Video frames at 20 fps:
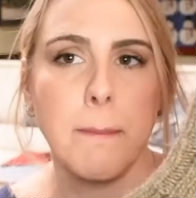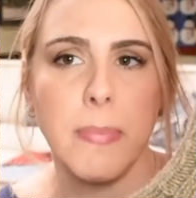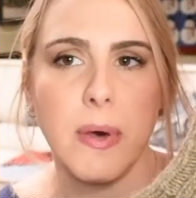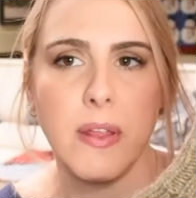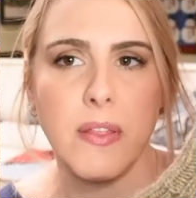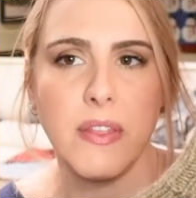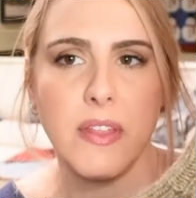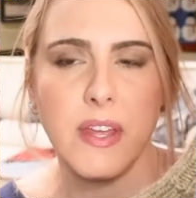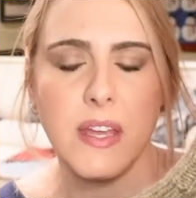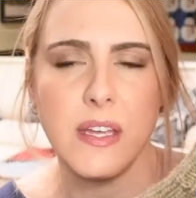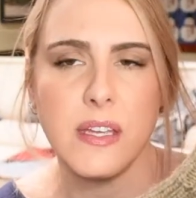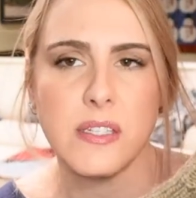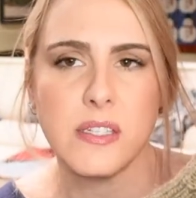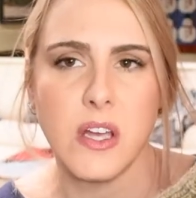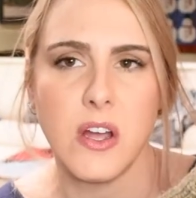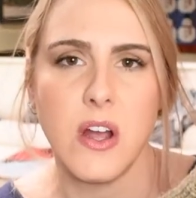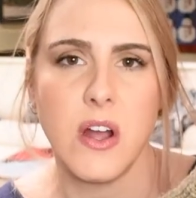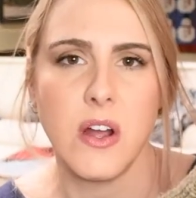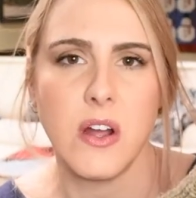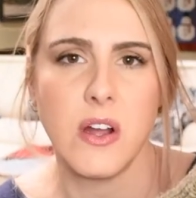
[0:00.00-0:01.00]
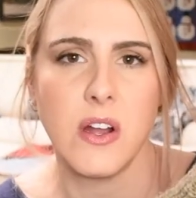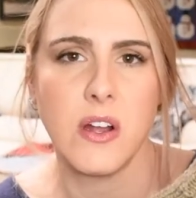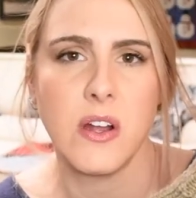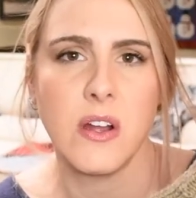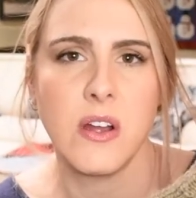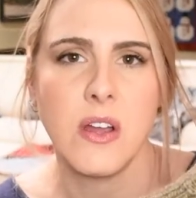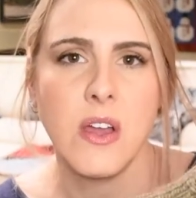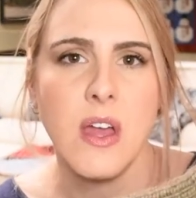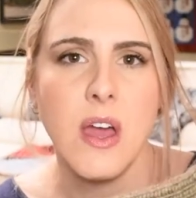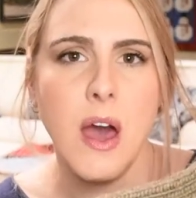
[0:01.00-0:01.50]
but these
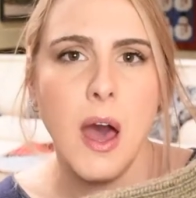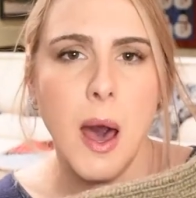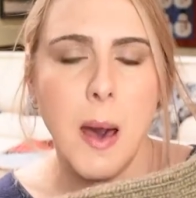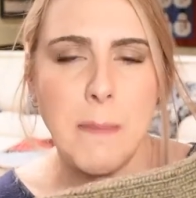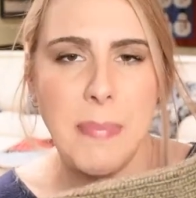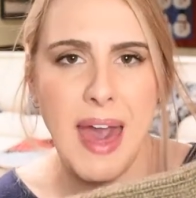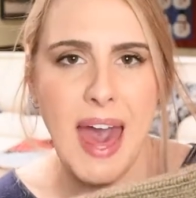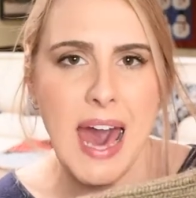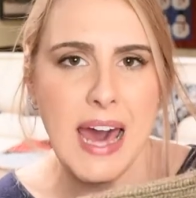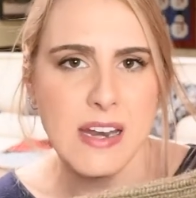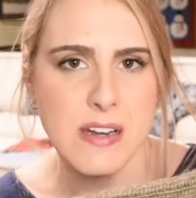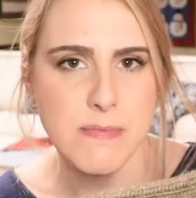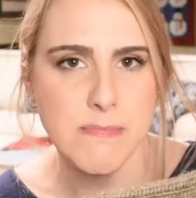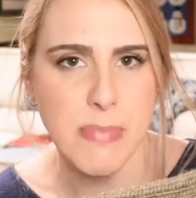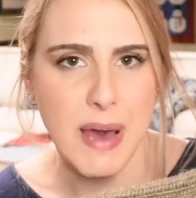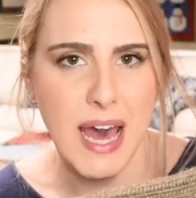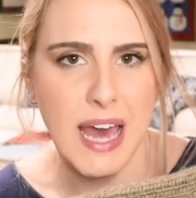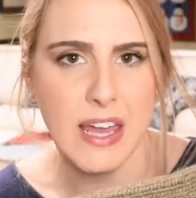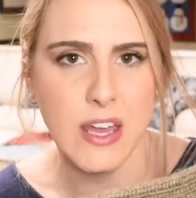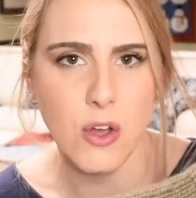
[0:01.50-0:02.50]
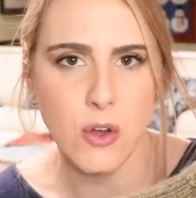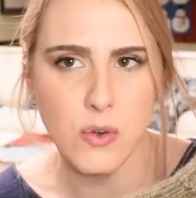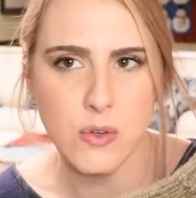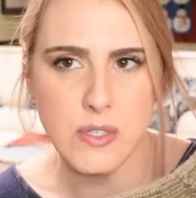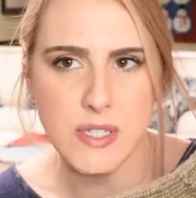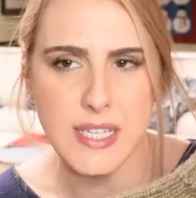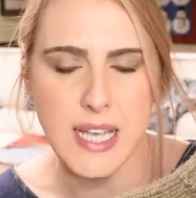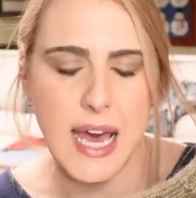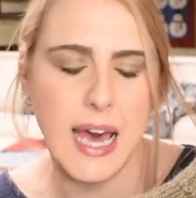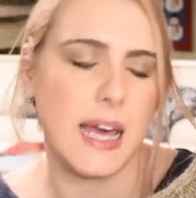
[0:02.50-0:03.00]
are a pattern by
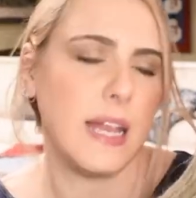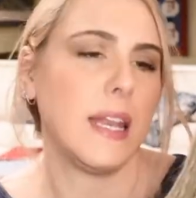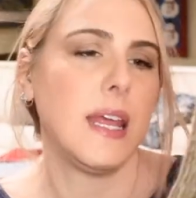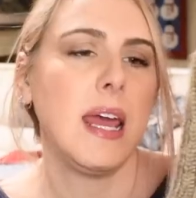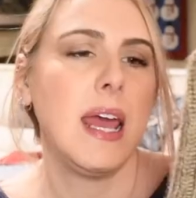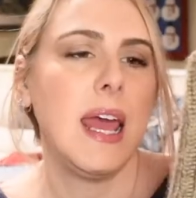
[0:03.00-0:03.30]
Ozetta,